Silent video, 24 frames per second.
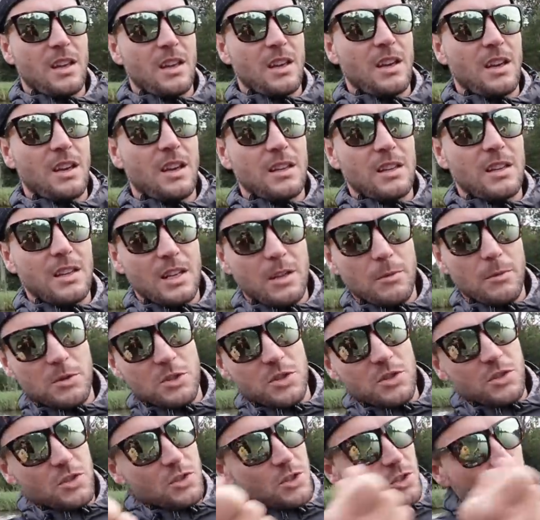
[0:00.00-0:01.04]
And then I was
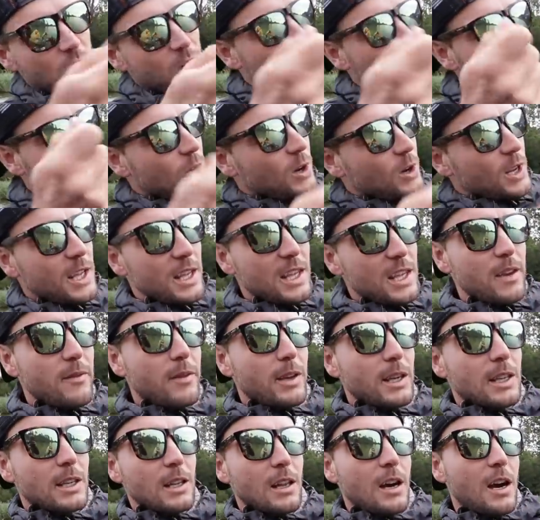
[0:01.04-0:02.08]
slowly giving
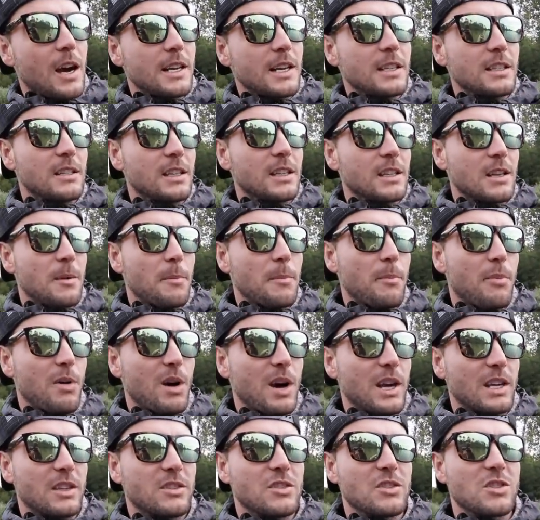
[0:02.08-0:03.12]
it line, and then a
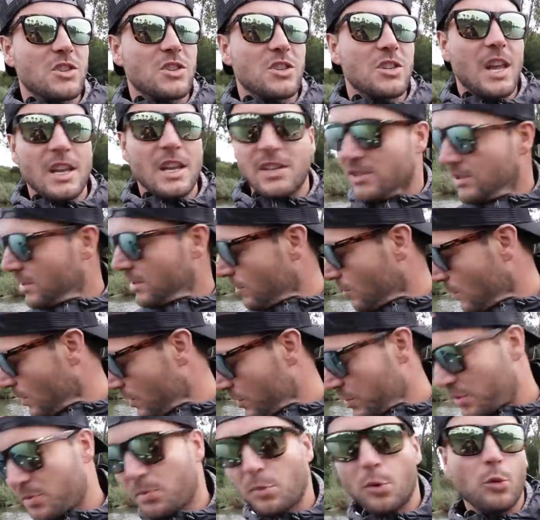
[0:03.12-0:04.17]
pike just snatched it while the
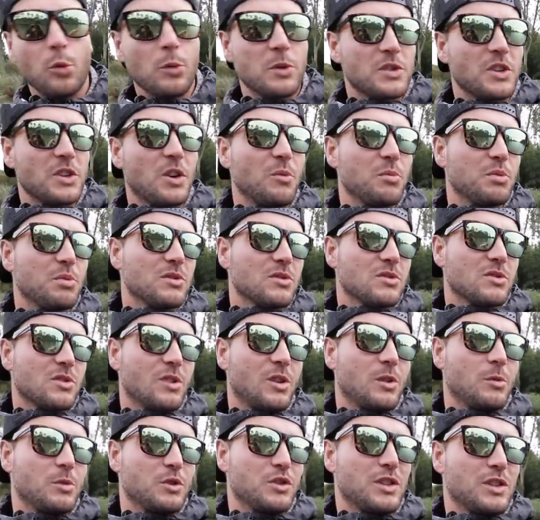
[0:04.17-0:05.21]
spool was open. So I
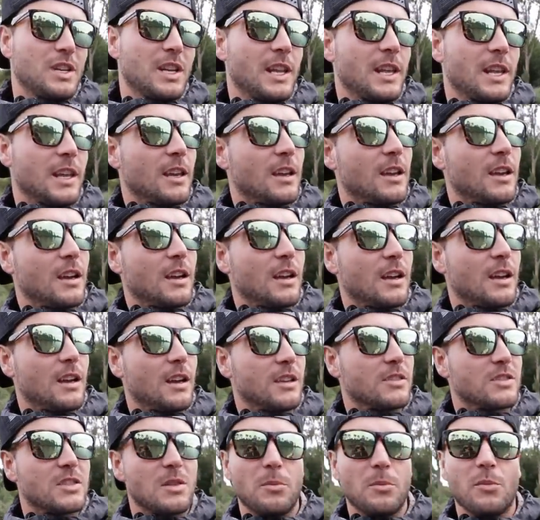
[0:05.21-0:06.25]
was yelling
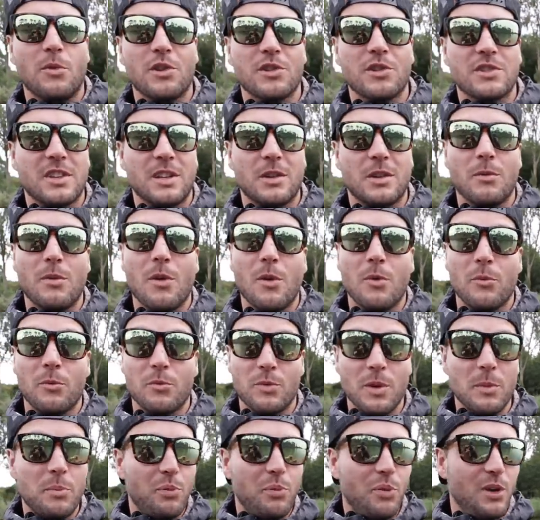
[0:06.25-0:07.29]
some words that I won't
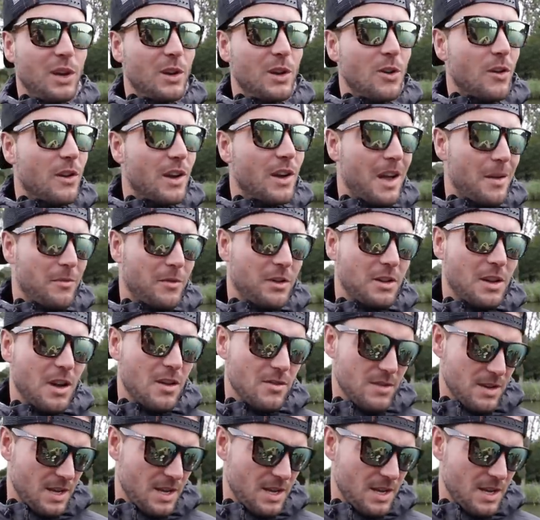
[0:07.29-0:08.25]
repeat on camera now.